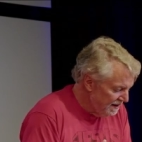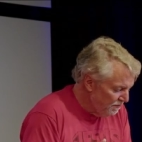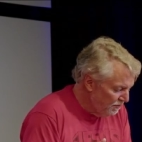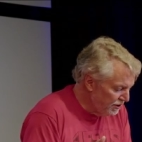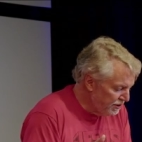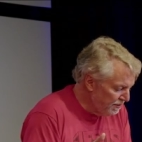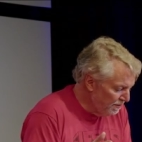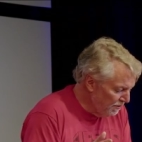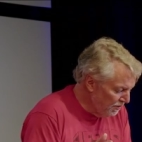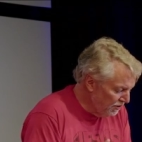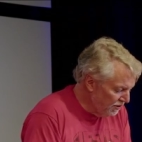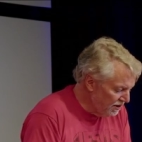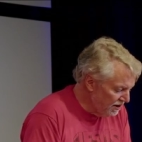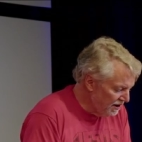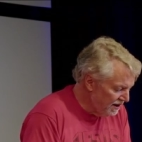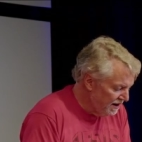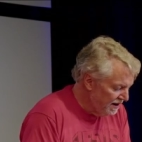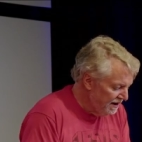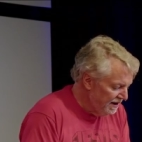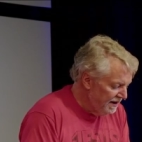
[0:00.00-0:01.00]
with
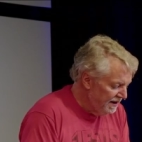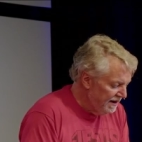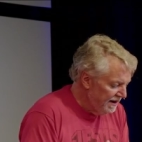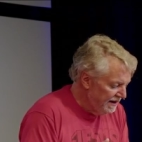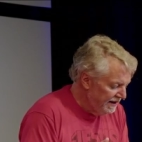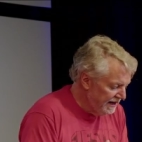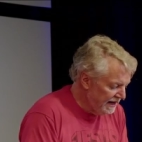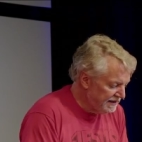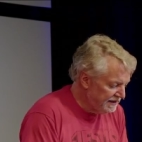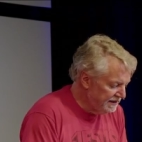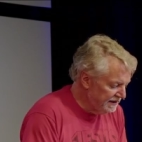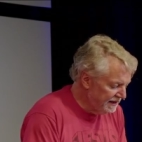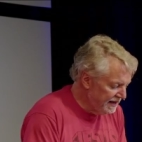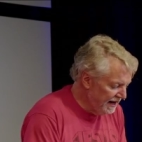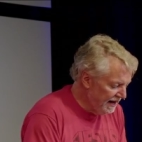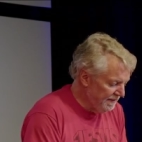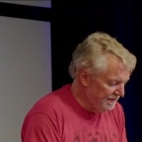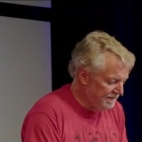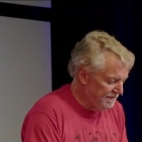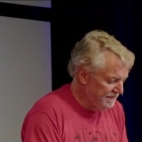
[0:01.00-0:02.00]
more yet to
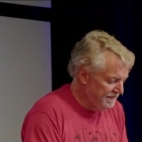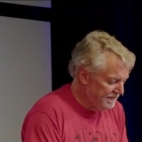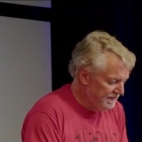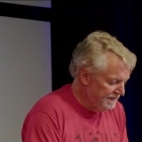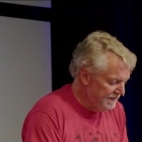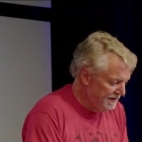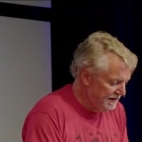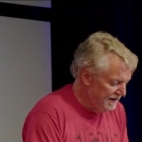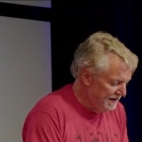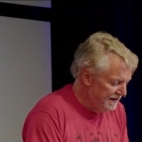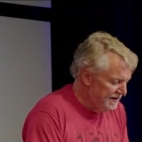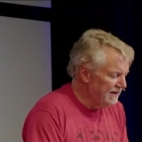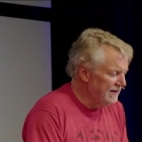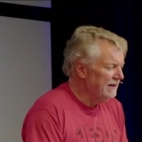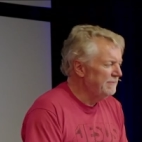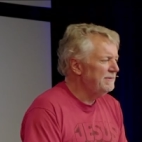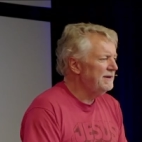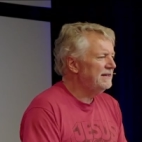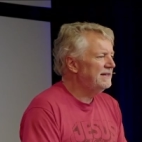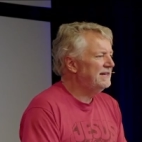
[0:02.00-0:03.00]
come. Now,
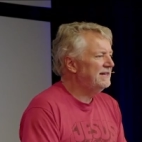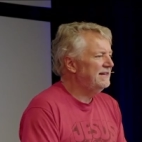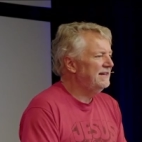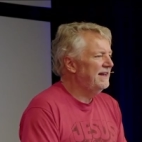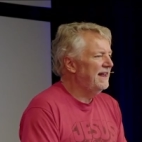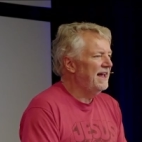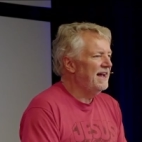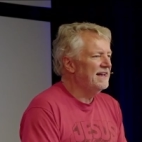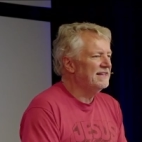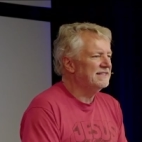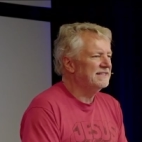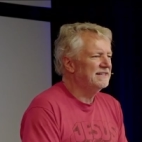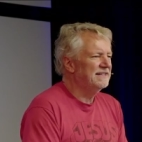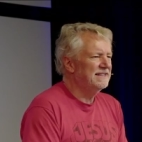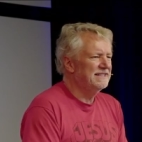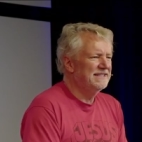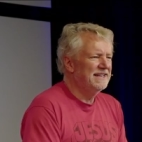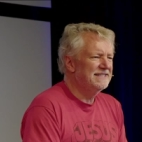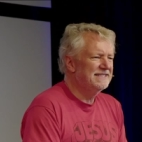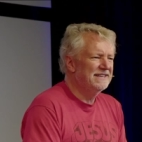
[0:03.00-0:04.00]
let me ask
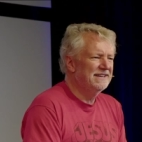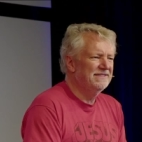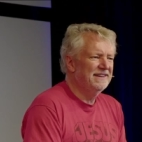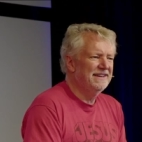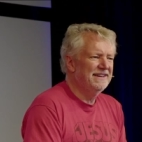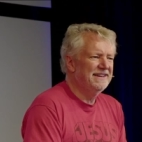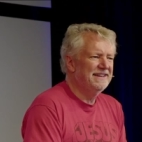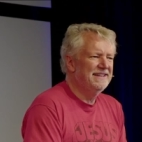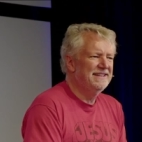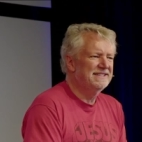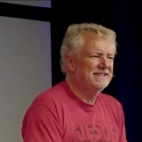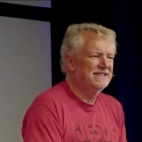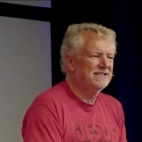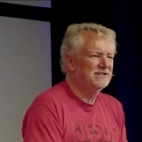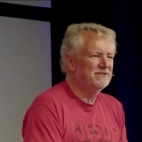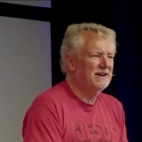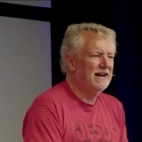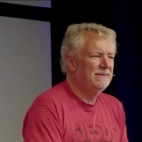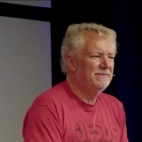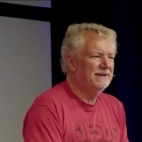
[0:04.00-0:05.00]
does that sound like he's
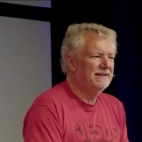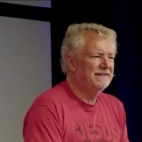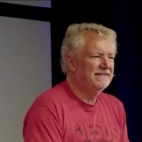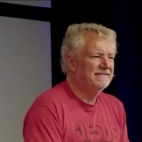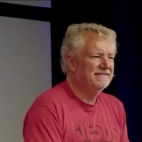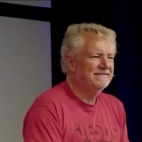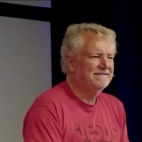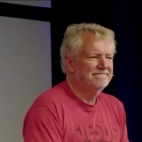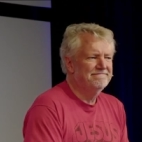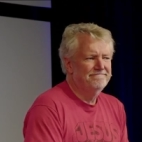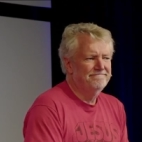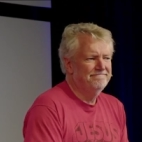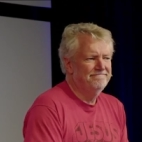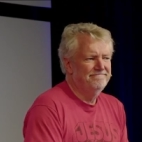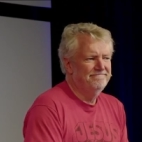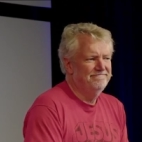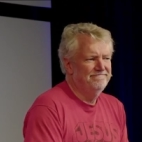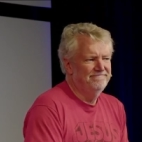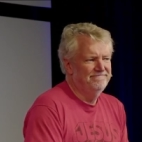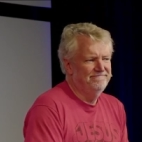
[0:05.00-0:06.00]
describing
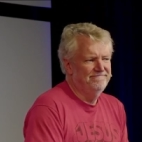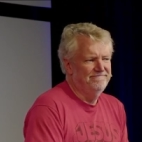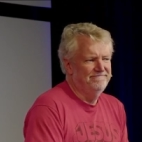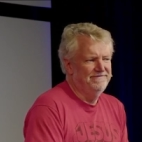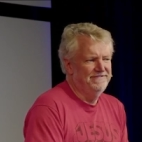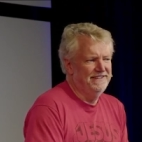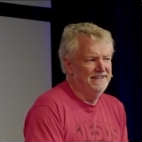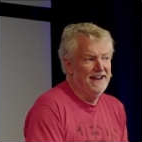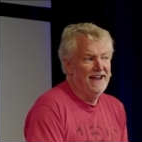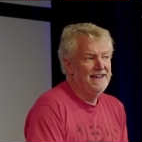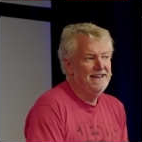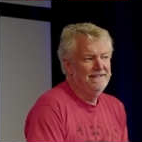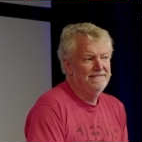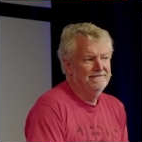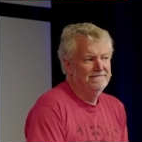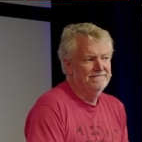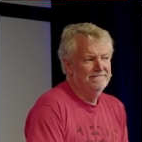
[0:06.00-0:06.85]
today?